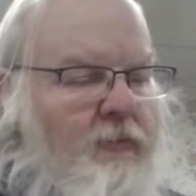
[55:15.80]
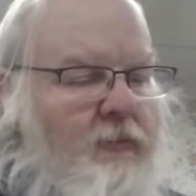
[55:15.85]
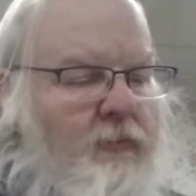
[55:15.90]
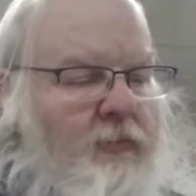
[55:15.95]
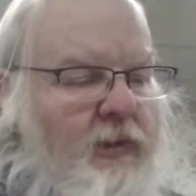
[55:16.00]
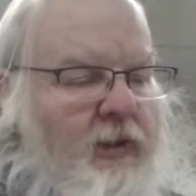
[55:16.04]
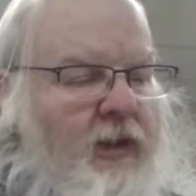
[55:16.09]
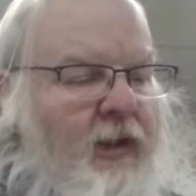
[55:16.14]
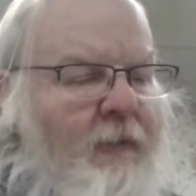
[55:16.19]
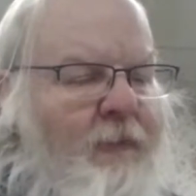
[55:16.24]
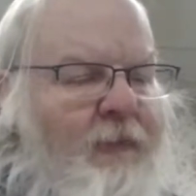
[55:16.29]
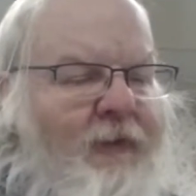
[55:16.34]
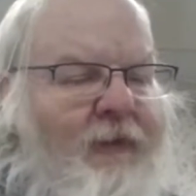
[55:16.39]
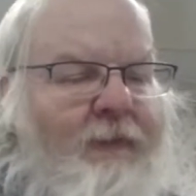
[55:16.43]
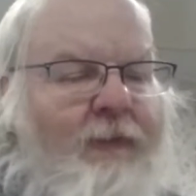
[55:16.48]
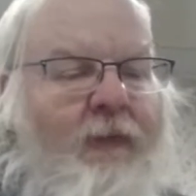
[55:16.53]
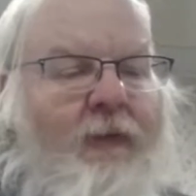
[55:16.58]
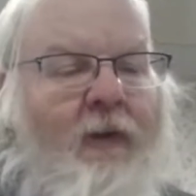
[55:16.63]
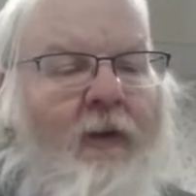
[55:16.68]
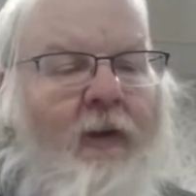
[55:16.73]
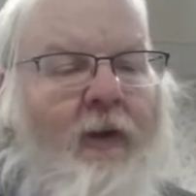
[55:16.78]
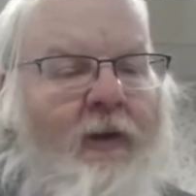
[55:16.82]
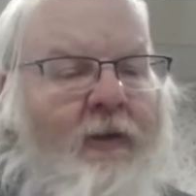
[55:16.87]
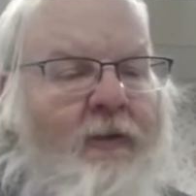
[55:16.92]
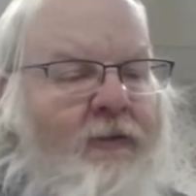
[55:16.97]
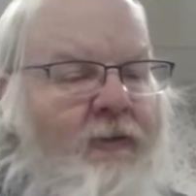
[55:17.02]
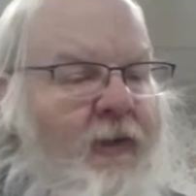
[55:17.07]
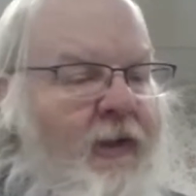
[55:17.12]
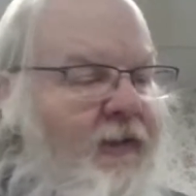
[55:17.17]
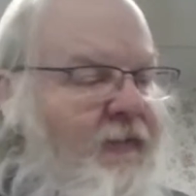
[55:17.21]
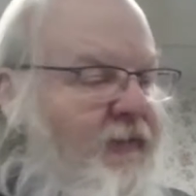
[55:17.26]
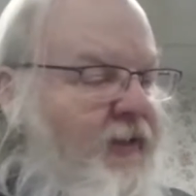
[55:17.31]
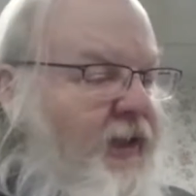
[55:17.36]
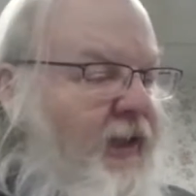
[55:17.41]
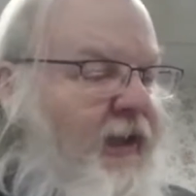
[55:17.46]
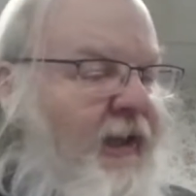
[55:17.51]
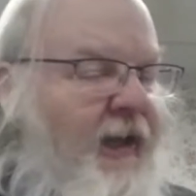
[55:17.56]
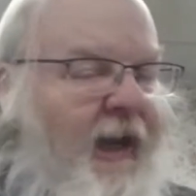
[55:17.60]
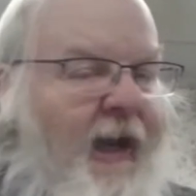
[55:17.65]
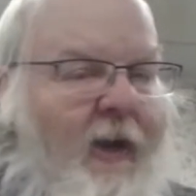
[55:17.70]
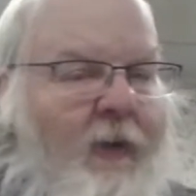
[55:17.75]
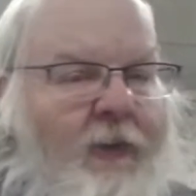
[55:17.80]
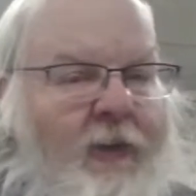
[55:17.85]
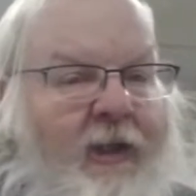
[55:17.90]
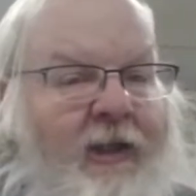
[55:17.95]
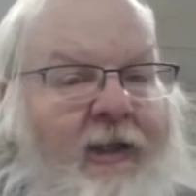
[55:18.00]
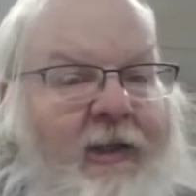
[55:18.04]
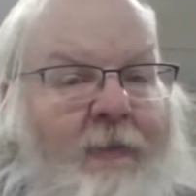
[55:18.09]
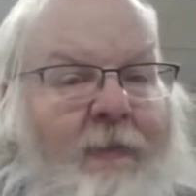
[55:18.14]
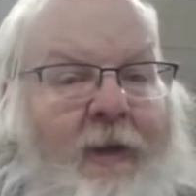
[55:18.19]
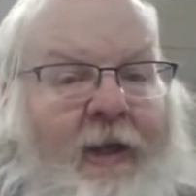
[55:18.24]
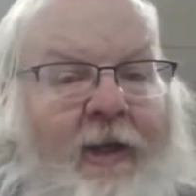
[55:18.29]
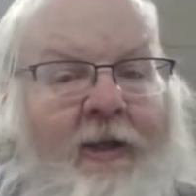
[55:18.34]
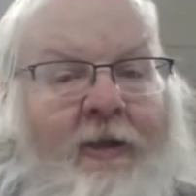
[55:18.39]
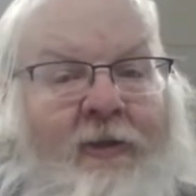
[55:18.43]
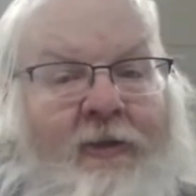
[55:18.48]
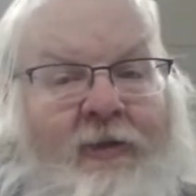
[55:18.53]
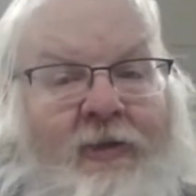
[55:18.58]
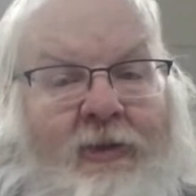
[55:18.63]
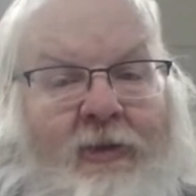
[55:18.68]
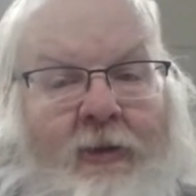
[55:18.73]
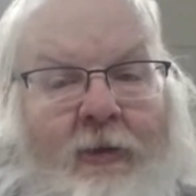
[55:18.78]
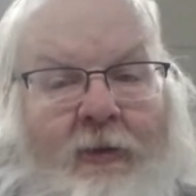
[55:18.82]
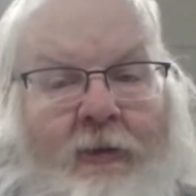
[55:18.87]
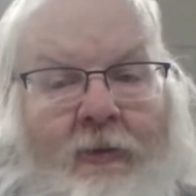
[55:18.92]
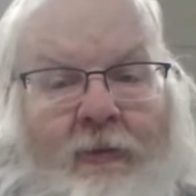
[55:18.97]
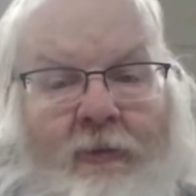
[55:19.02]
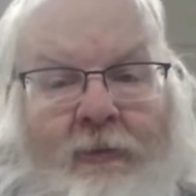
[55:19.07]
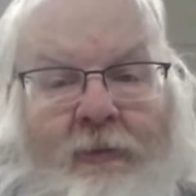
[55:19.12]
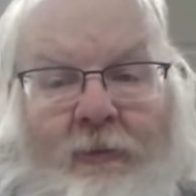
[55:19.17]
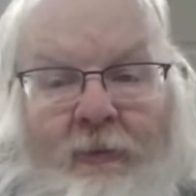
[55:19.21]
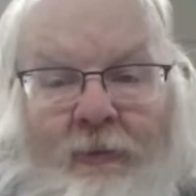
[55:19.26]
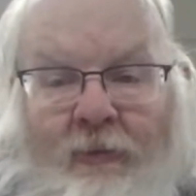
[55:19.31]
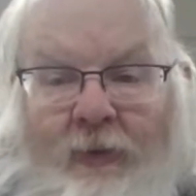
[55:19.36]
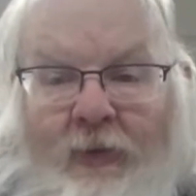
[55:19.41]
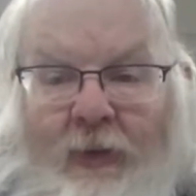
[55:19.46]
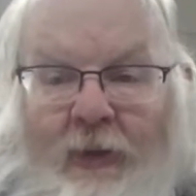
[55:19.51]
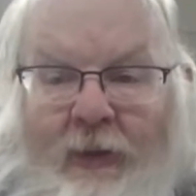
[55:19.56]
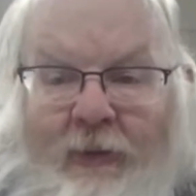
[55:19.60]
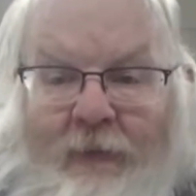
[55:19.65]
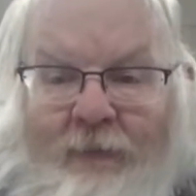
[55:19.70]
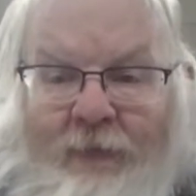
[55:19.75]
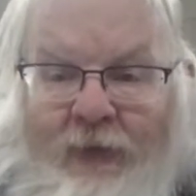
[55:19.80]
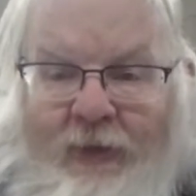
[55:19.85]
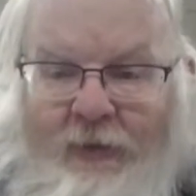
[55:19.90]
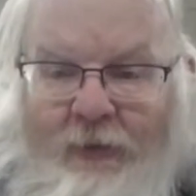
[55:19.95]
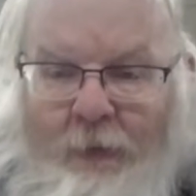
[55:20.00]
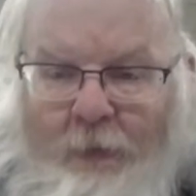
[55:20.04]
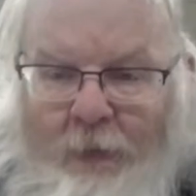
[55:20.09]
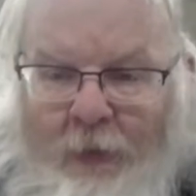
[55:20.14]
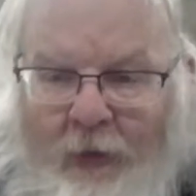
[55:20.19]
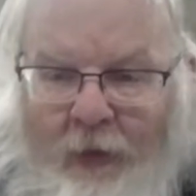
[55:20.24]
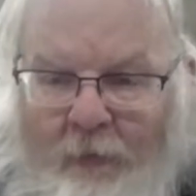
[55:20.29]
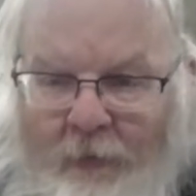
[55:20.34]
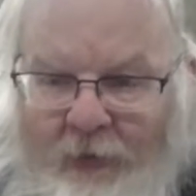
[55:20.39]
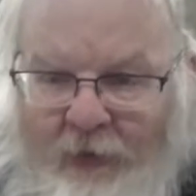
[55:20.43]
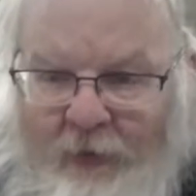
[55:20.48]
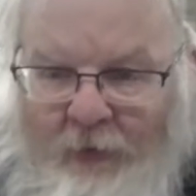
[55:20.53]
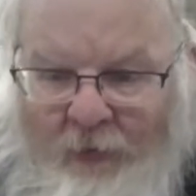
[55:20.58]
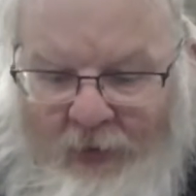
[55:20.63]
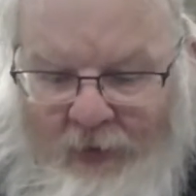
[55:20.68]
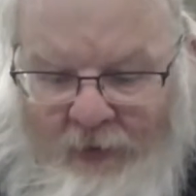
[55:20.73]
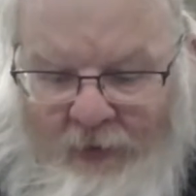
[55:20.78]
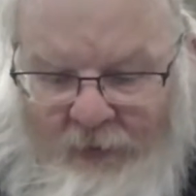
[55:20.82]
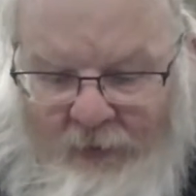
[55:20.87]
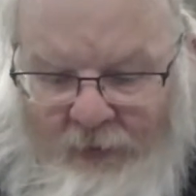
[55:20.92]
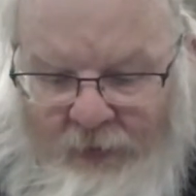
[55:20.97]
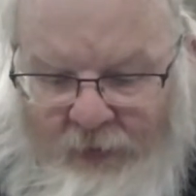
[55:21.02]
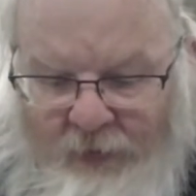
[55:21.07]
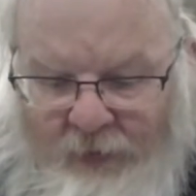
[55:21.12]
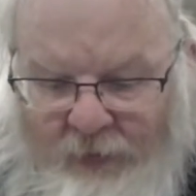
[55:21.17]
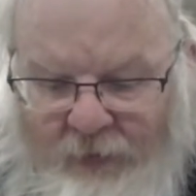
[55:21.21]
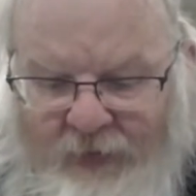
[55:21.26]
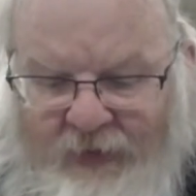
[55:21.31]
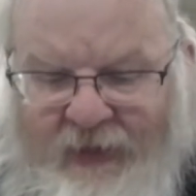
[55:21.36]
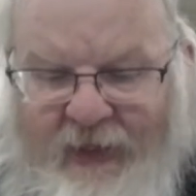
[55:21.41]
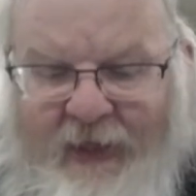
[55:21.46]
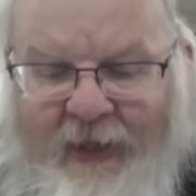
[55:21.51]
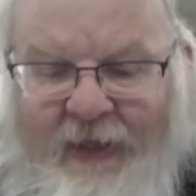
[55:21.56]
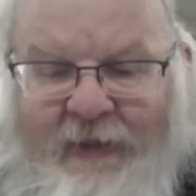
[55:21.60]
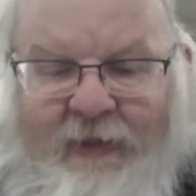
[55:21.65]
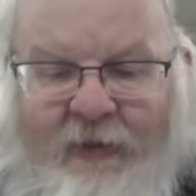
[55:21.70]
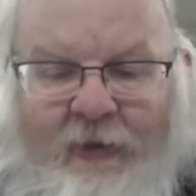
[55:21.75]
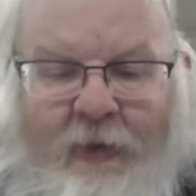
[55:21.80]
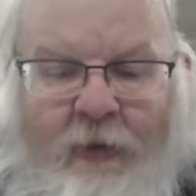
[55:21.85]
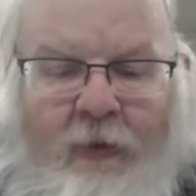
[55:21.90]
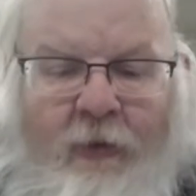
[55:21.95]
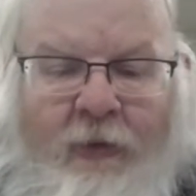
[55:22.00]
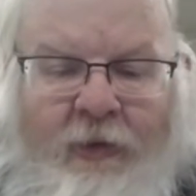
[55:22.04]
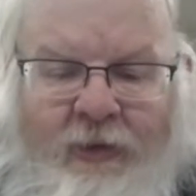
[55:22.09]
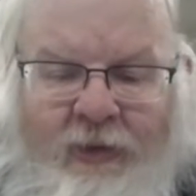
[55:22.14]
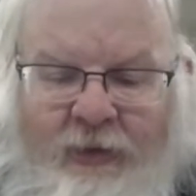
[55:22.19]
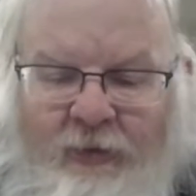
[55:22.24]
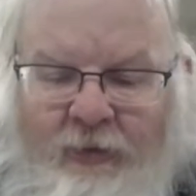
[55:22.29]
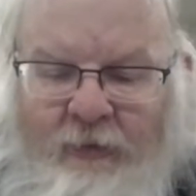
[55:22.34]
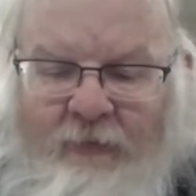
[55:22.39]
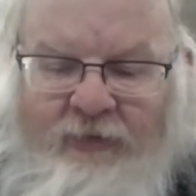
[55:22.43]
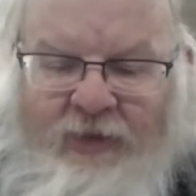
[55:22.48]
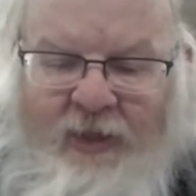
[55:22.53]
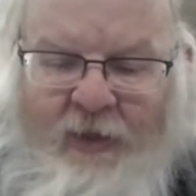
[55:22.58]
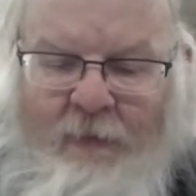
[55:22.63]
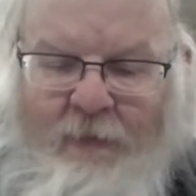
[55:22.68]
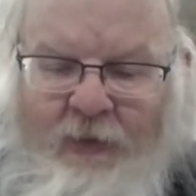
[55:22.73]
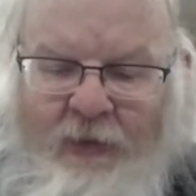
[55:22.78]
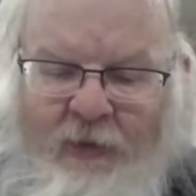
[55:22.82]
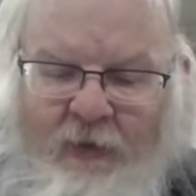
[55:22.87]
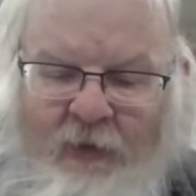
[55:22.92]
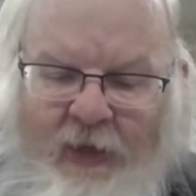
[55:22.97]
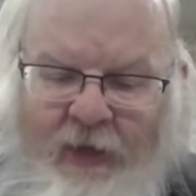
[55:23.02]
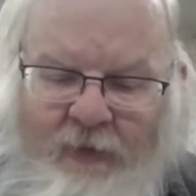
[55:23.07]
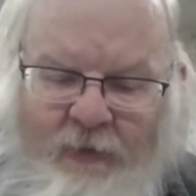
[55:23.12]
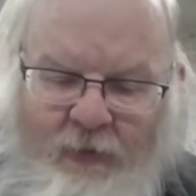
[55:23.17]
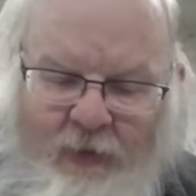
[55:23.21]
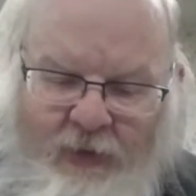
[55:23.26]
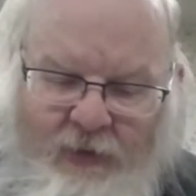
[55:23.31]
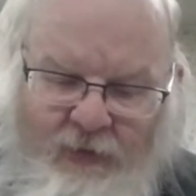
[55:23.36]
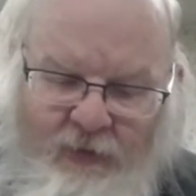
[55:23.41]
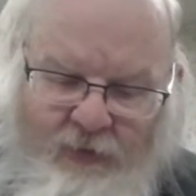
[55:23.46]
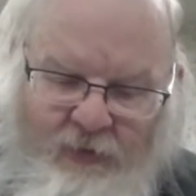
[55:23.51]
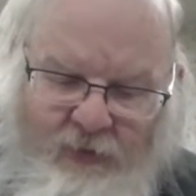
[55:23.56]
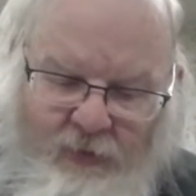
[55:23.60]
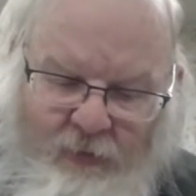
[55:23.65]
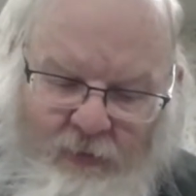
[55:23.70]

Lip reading: a couple different hard drives to get out in the mail. So this will probably go out on Tuesday as long as you have sent me your address.